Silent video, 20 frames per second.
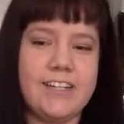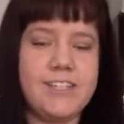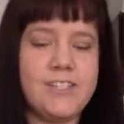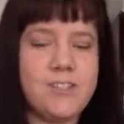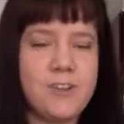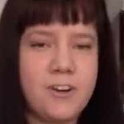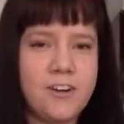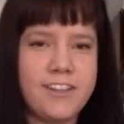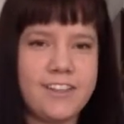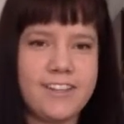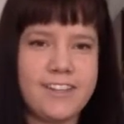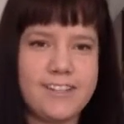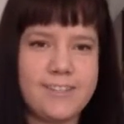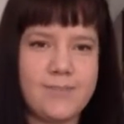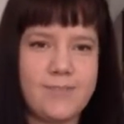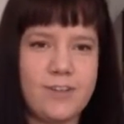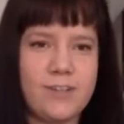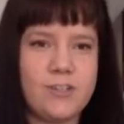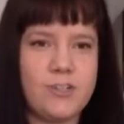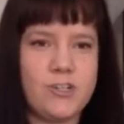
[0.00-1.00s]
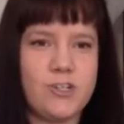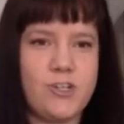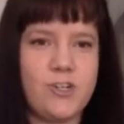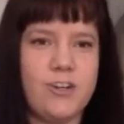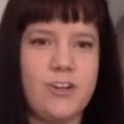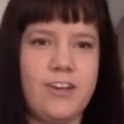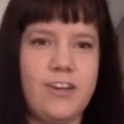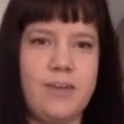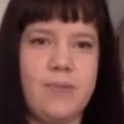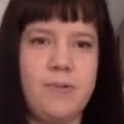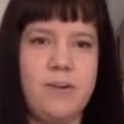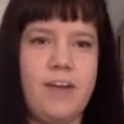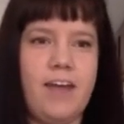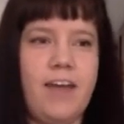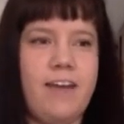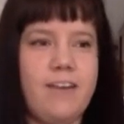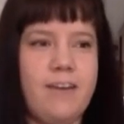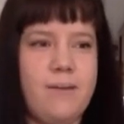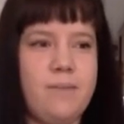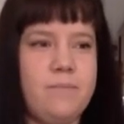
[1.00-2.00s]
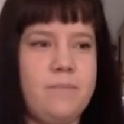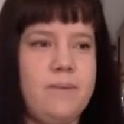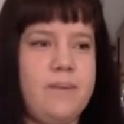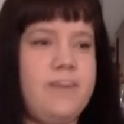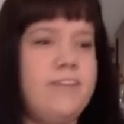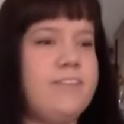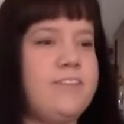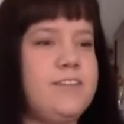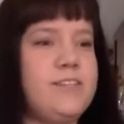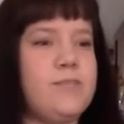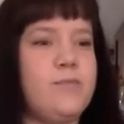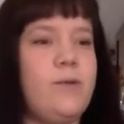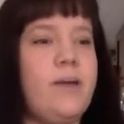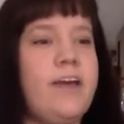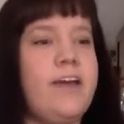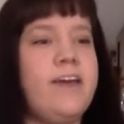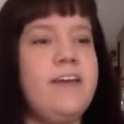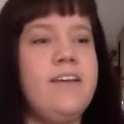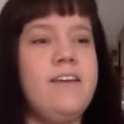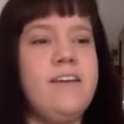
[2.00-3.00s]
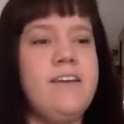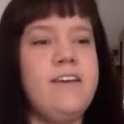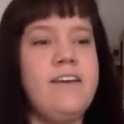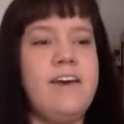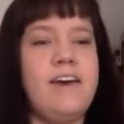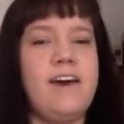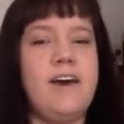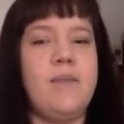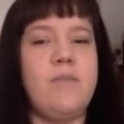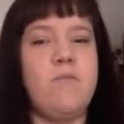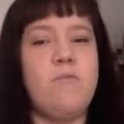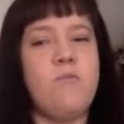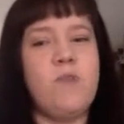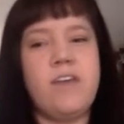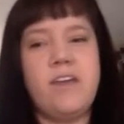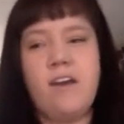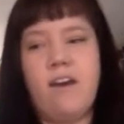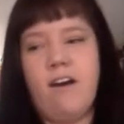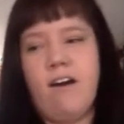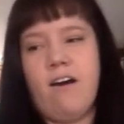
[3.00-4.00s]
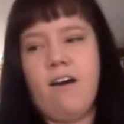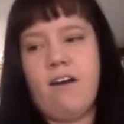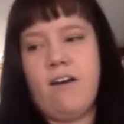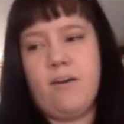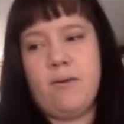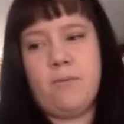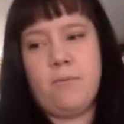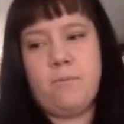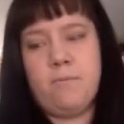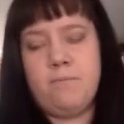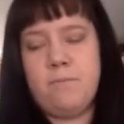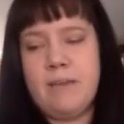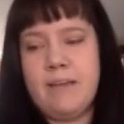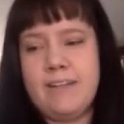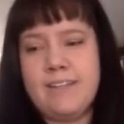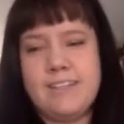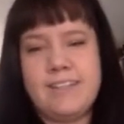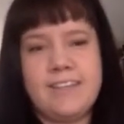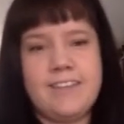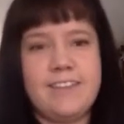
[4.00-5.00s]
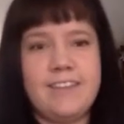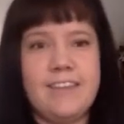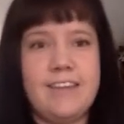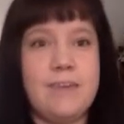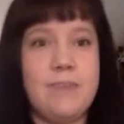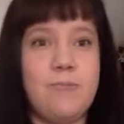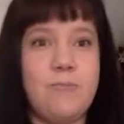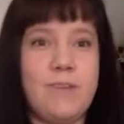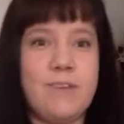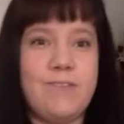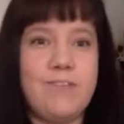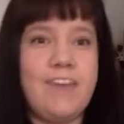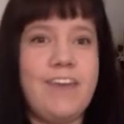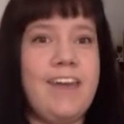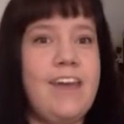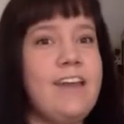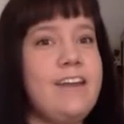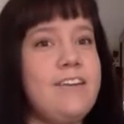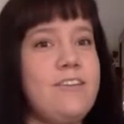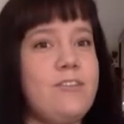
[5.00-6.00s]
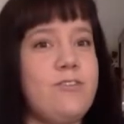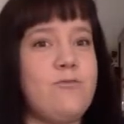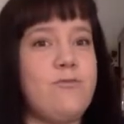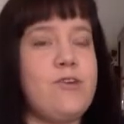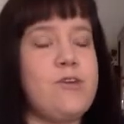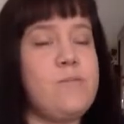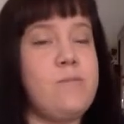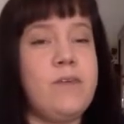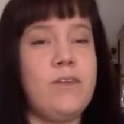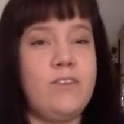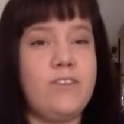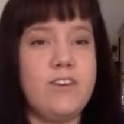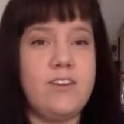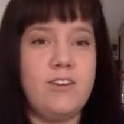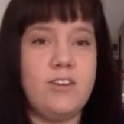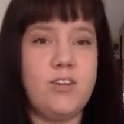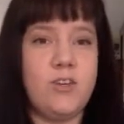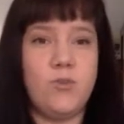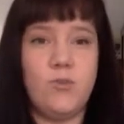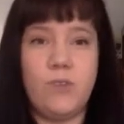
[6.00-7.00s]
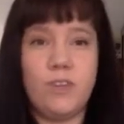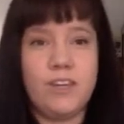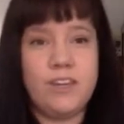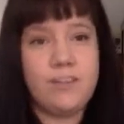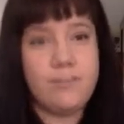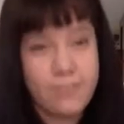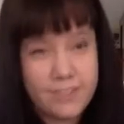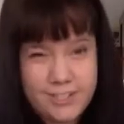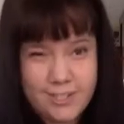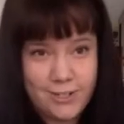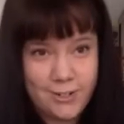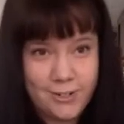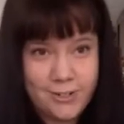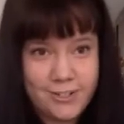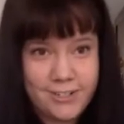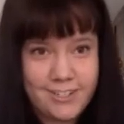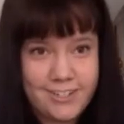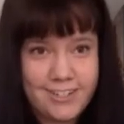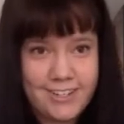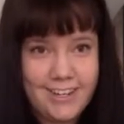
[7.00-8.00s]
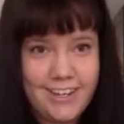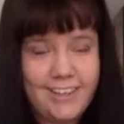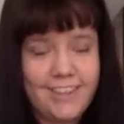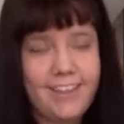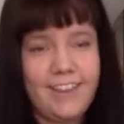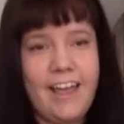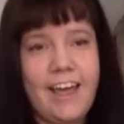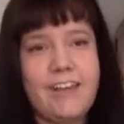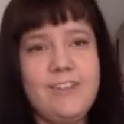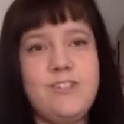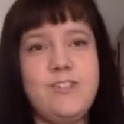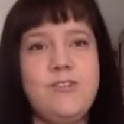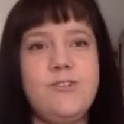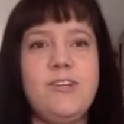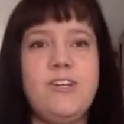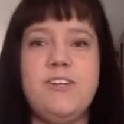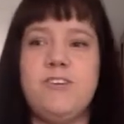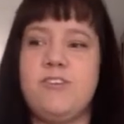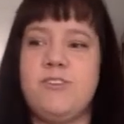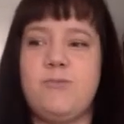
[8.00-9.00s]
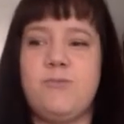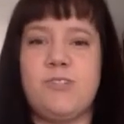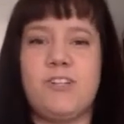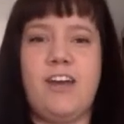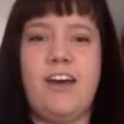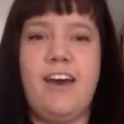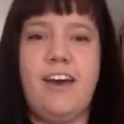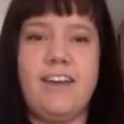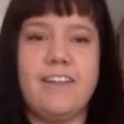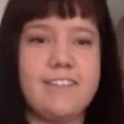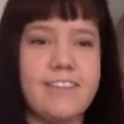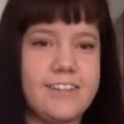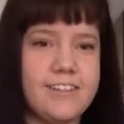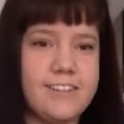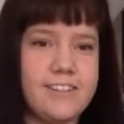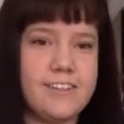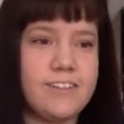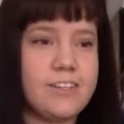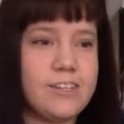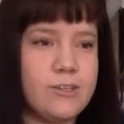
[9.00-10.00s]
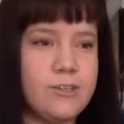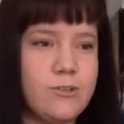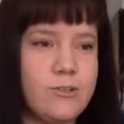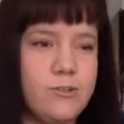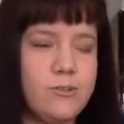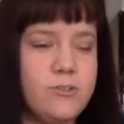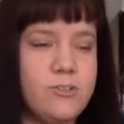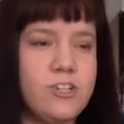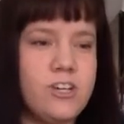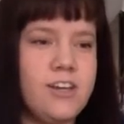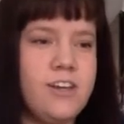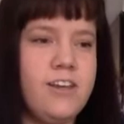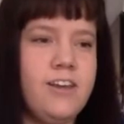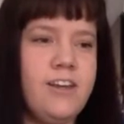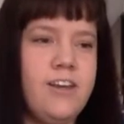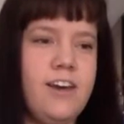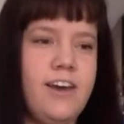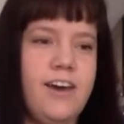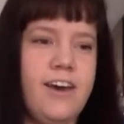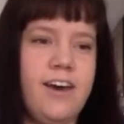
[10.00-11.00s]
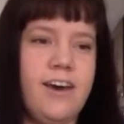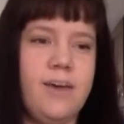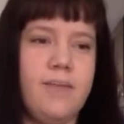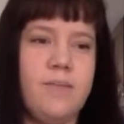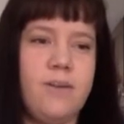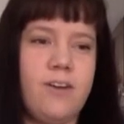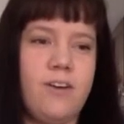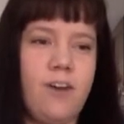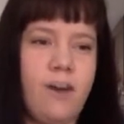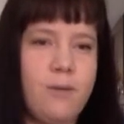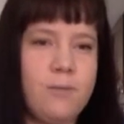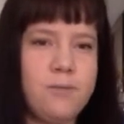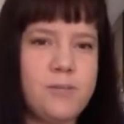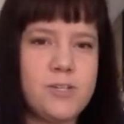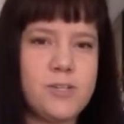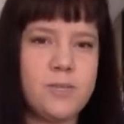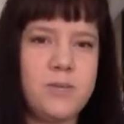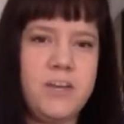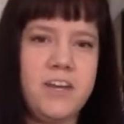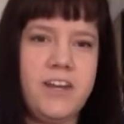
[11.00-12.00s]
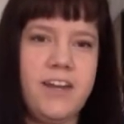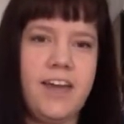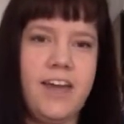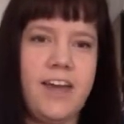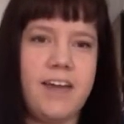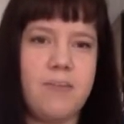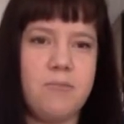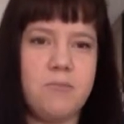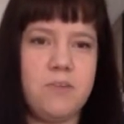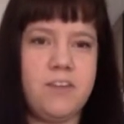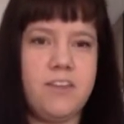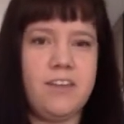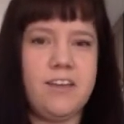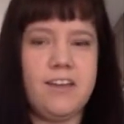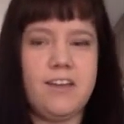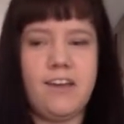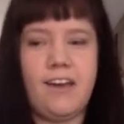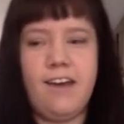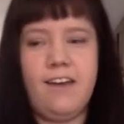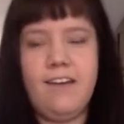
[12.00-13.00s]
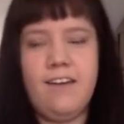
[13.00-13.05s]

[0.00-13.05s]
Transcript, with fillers: started this venture, it would end up being this way. Um, we are basically, we've hit 3 million unique visitors in the last two years, which I think is a huge um, accomplishment and really